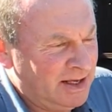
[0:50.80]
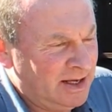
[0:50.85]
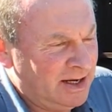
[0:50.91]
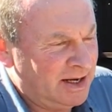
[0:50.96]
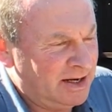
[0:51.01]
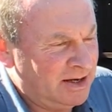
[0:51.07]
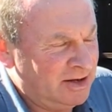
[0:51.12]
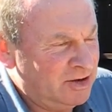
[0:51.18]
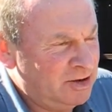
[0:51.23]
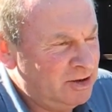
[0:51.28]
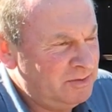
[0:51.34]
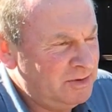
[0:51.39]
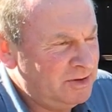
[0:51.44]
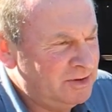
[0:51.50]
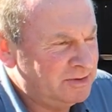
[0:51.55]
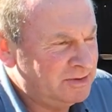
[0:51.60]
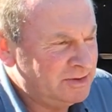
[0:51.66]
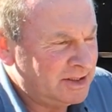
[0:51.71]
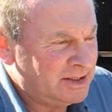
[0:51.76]
And I hope
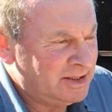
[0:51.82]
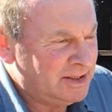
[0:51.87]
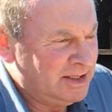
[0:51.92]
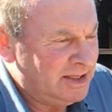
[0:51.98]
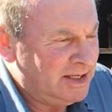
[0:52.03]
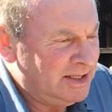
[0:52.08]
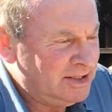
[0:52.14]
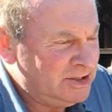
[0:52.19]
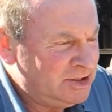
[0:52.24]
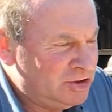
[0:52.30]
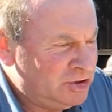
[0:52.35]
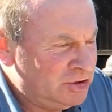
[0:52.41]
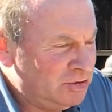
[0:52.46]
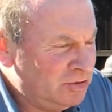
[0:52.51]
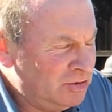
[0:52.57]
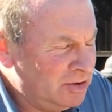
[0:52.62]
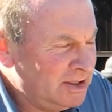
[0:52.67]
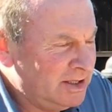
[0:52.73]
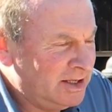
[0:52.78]
you're
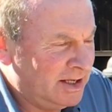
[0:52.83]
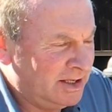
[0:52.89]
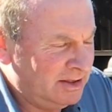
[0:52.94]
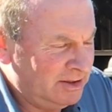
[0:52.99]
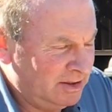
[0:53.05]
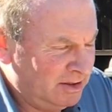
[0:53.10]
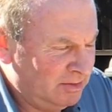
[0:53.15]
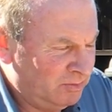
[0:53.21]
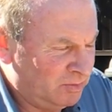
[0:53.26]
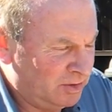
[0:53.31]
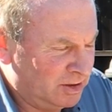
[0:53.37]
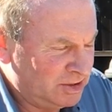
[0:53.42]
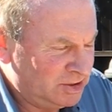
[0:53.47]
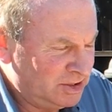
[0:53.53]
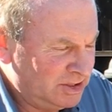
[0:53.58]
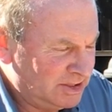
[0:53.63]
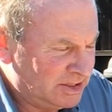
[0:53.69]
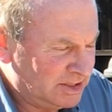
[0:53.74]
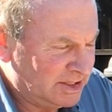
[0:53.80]
enjoying
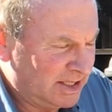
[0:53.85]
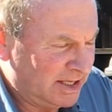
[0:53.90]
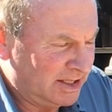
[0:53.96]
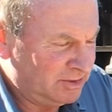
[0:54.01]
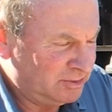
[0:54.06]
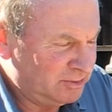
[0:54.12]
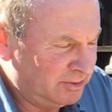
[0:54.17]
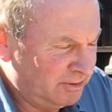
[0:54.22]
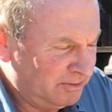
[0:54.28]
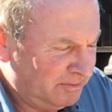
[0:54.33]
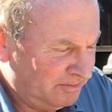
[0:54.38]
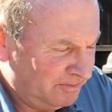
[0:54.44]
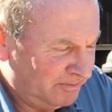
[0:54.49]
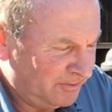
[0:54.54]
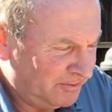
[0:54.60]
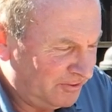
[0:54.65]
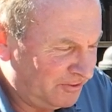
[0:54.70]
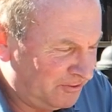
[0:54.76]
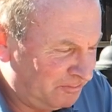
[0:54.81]
watching Sandor
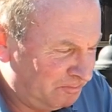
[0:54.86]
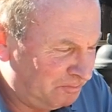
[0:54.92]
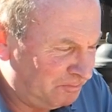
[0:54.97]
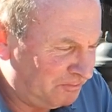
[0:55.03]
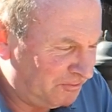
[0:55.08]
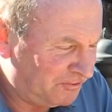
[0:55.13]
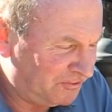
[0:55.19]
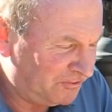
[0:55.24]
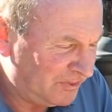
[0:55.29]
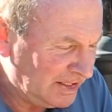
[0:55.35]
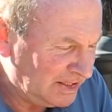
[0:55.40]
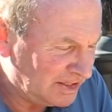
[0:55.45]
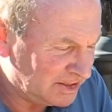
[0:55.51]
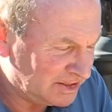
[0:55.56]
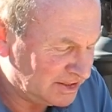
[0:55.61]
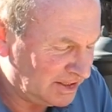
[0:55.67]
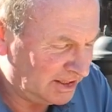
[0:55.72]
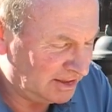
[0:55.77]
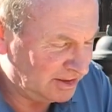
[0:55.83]

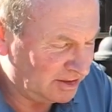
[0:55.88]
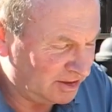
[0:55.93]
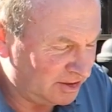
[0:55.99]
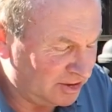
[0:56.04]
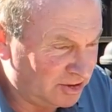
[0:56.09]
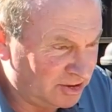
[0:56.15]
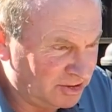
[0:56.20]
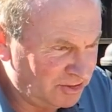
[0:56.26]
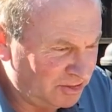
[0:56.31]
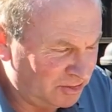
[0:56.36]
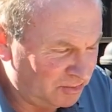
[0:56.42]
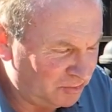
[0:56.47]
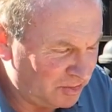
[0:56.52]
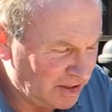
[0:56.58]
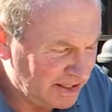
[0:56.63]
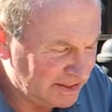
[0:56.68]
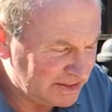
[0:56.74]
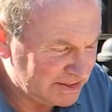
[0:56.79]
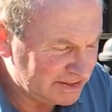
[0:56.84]
feasting on
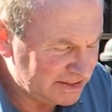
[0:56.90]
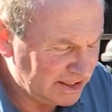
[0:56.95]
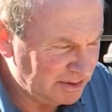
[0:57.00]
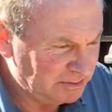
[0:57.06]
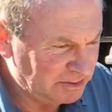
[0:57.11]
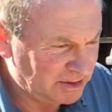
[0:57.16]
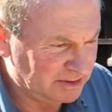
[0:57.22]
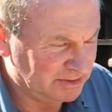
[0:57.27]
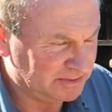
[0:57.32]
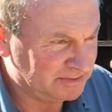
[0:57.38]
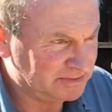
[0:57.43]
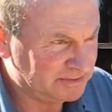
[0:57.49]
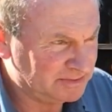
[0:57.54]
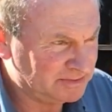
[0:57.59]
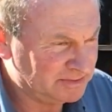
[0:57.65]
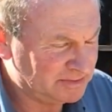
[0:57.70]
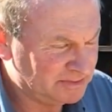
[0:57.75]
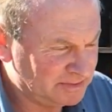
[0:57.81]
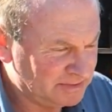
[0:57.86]
red salmon.
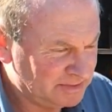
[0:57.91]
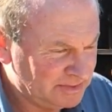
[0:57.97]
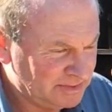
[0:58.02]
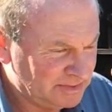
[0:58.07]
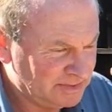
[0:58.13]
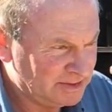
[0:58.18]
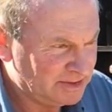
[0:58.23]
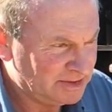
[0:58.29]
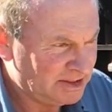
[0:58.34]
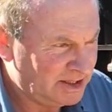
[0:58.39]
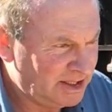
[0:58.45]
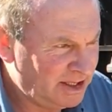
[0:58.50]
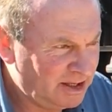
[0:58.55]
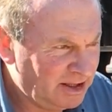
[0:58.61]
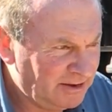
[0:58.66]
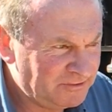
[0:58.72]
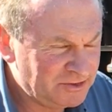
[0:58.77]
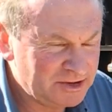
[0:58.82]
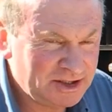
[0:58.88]
He
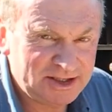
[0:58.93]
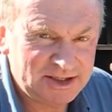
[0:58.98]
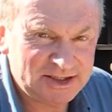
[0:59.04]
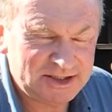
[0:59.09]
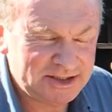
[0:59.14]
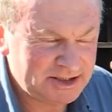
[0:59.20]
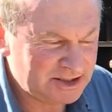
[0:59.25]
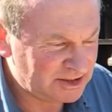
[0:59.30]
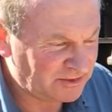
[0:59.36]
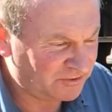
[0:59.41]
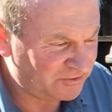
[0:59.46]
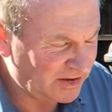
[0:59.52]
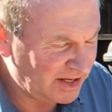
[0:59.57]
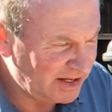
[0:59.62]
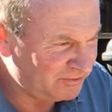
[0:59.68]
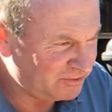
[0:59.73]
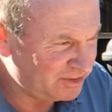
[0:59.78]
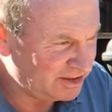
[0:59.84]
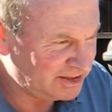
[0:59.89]
loves it. This is his
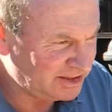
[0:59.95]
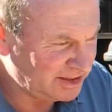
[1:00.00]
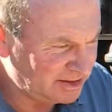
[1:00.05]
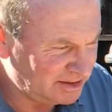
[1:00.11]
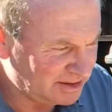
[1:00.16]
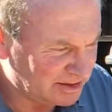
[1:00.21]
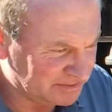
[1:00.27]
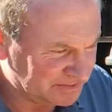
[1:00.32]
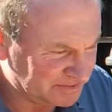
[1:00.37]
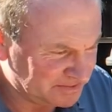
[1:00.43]
favourite dinner.